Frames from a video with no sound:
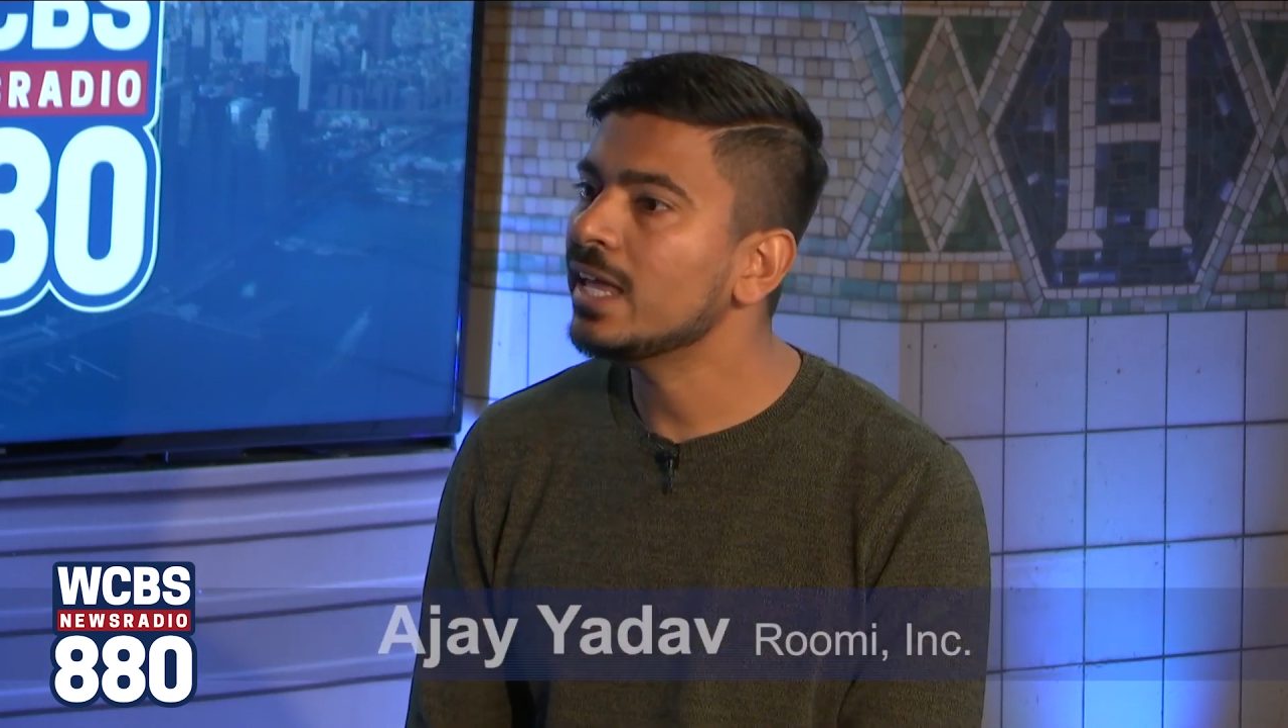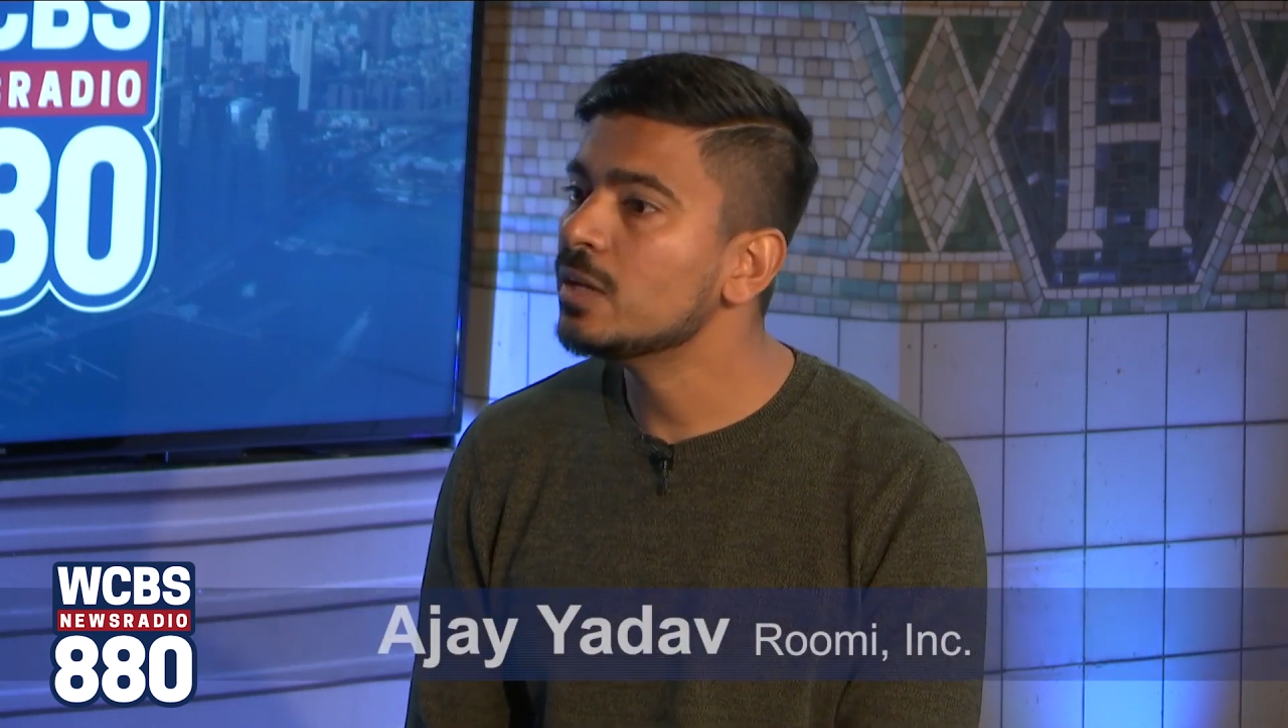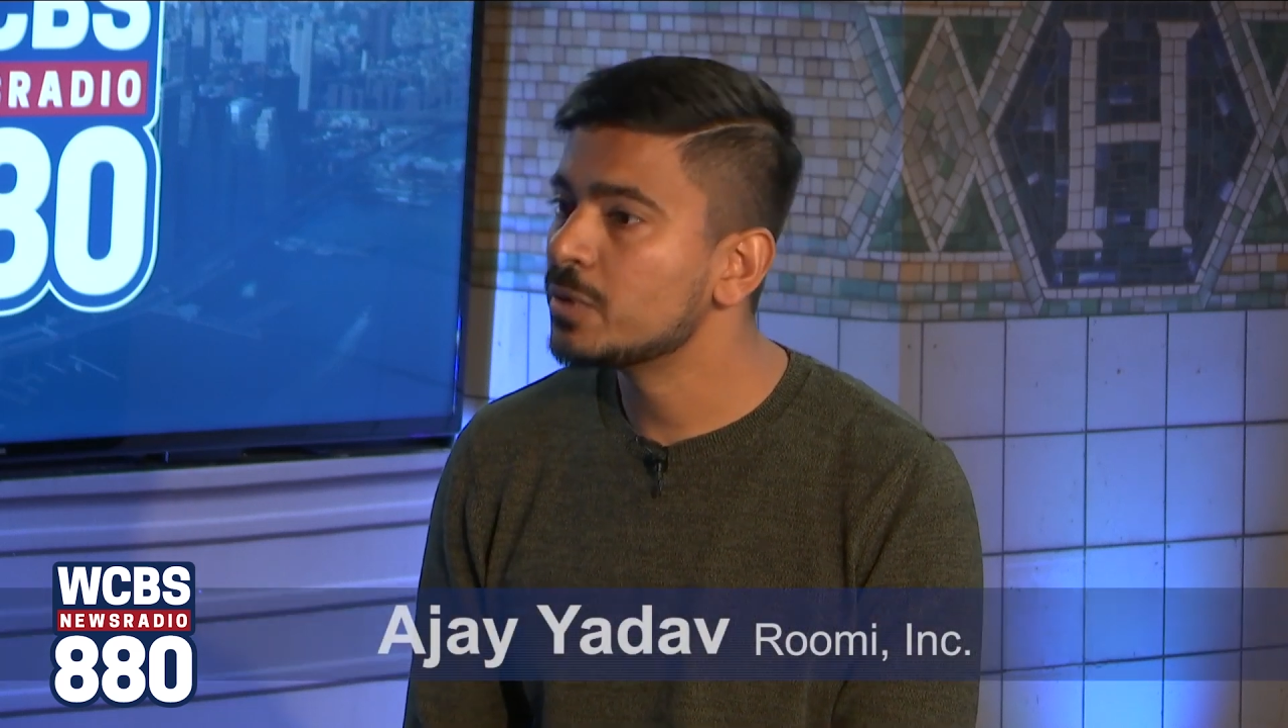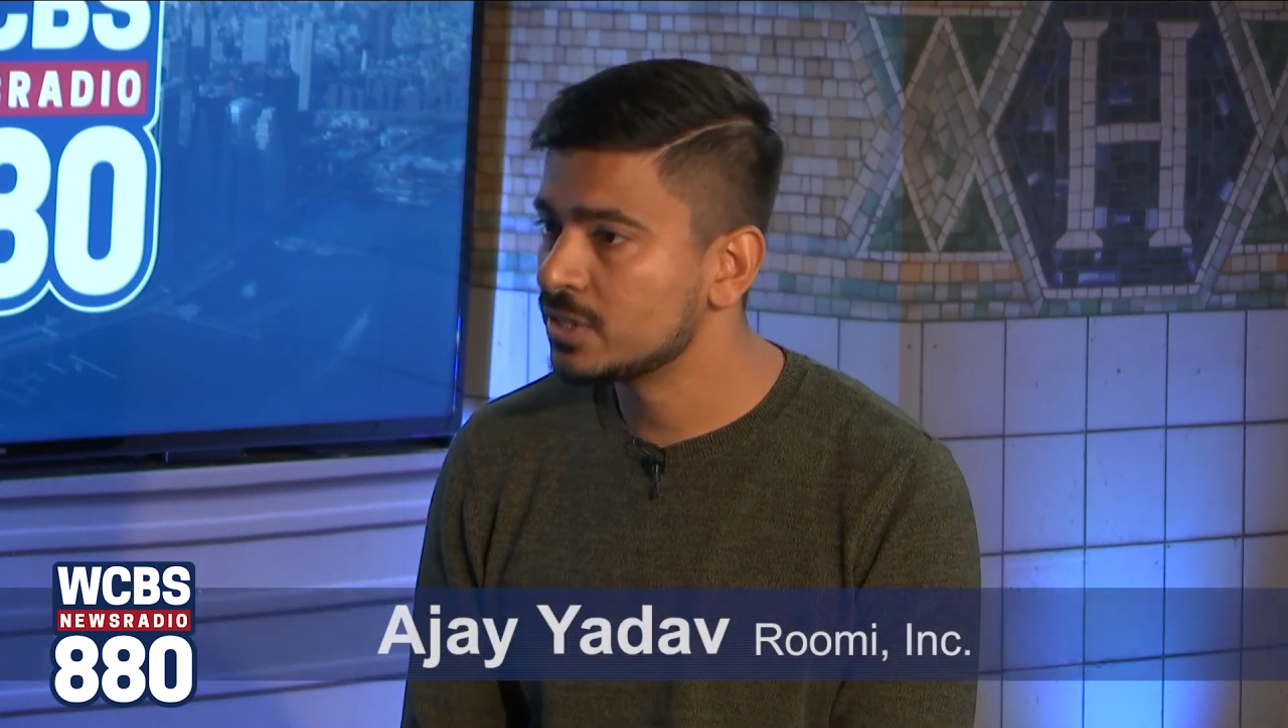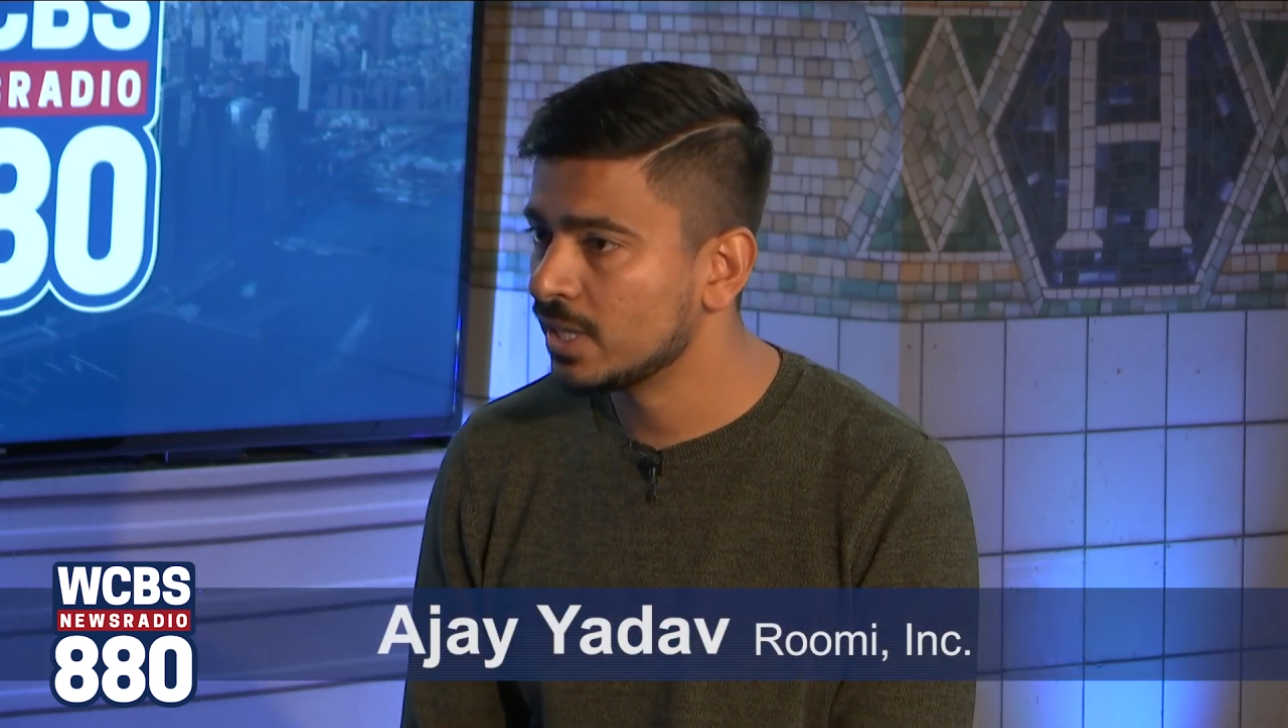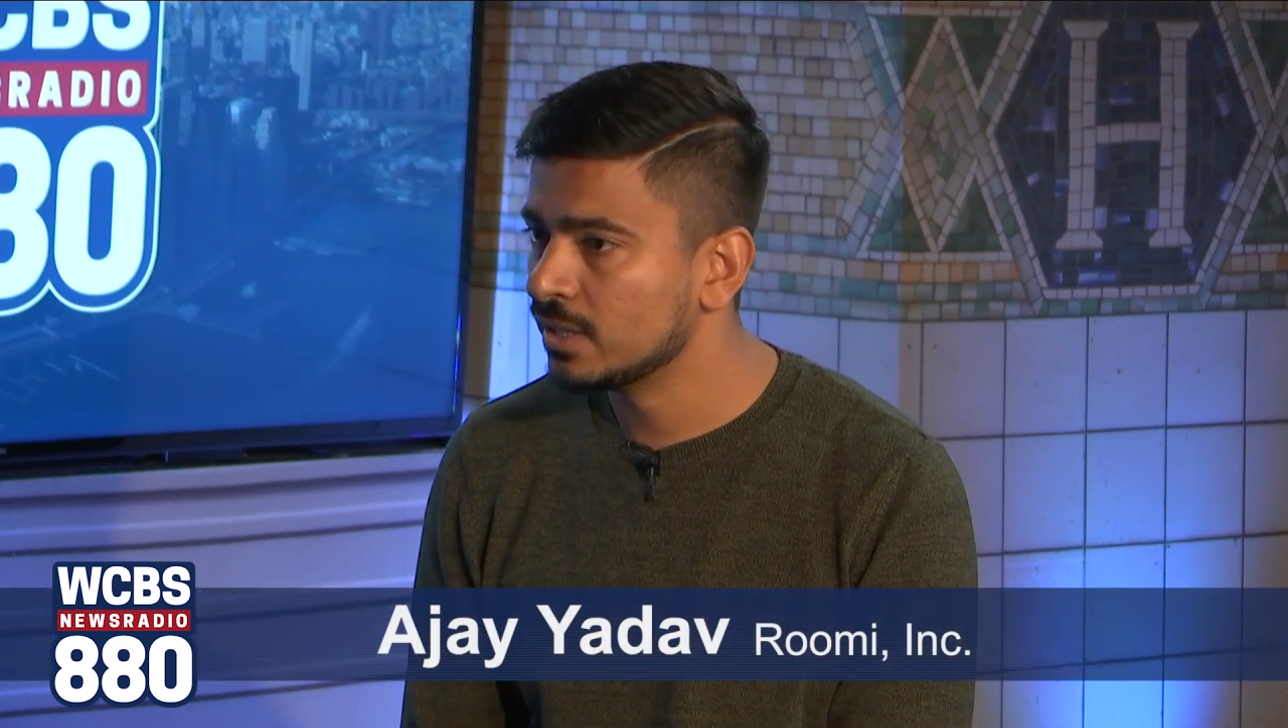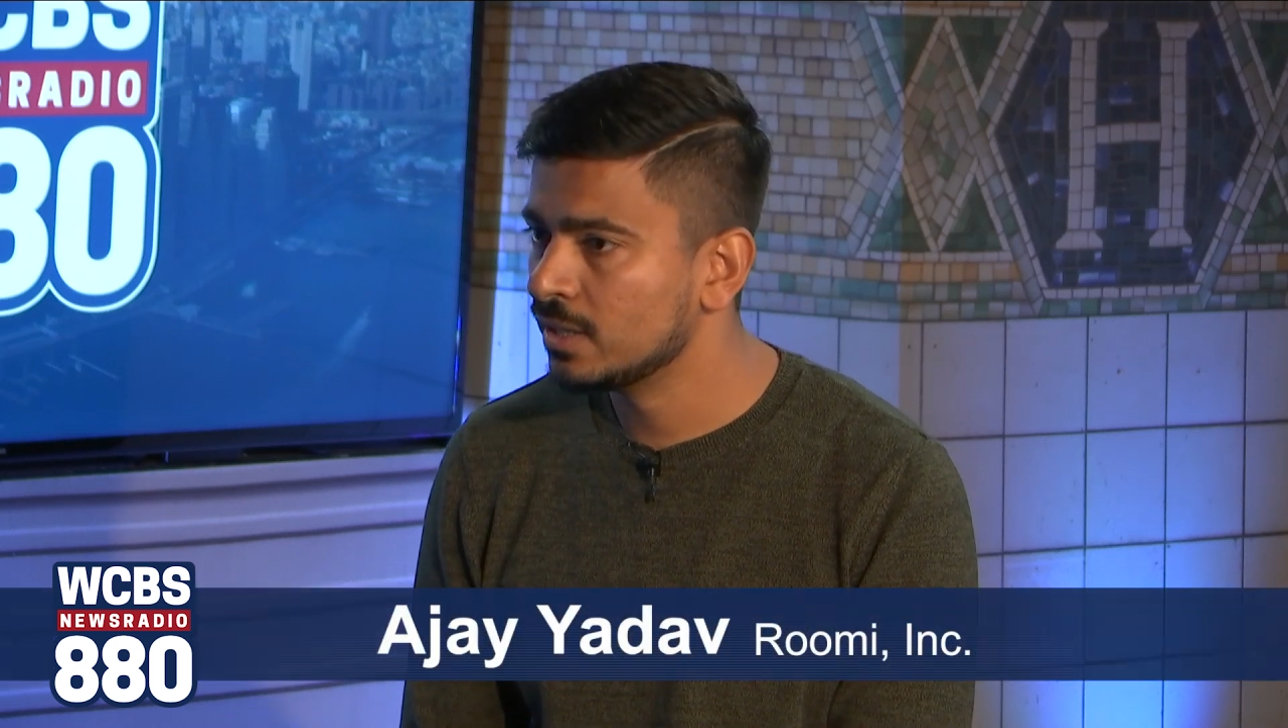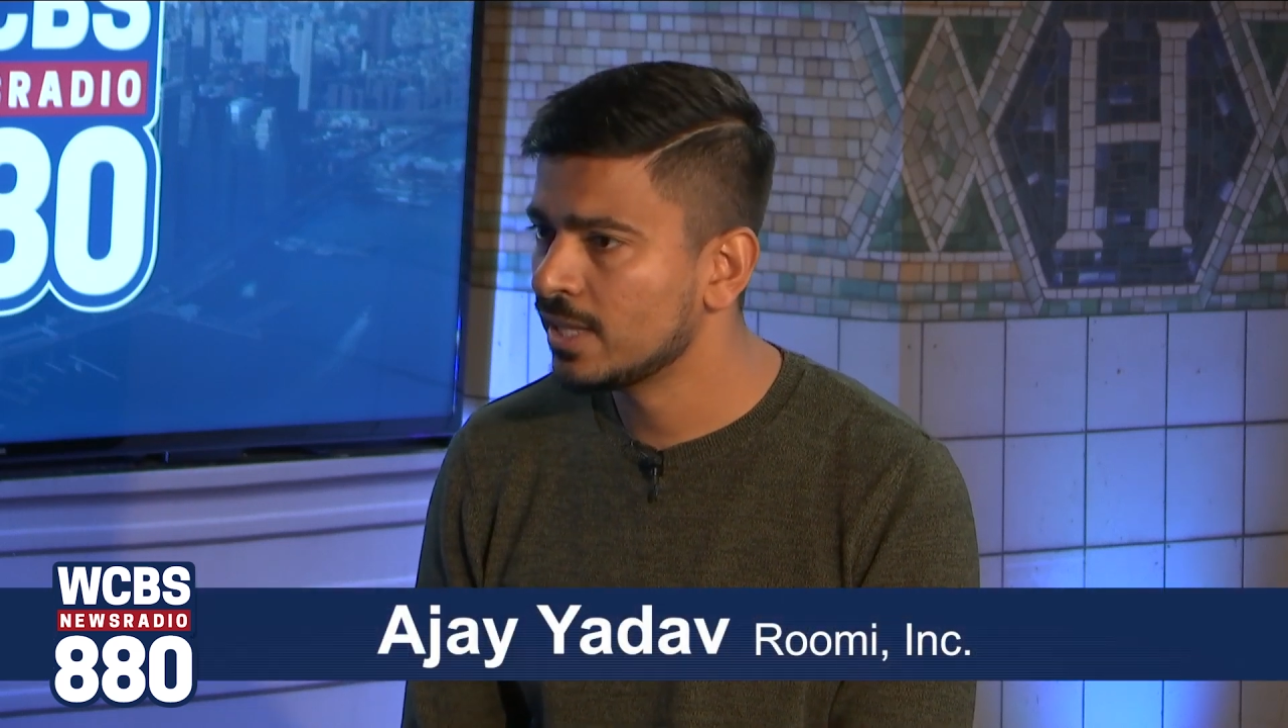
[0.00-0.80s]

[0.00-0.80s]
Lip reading: 80%.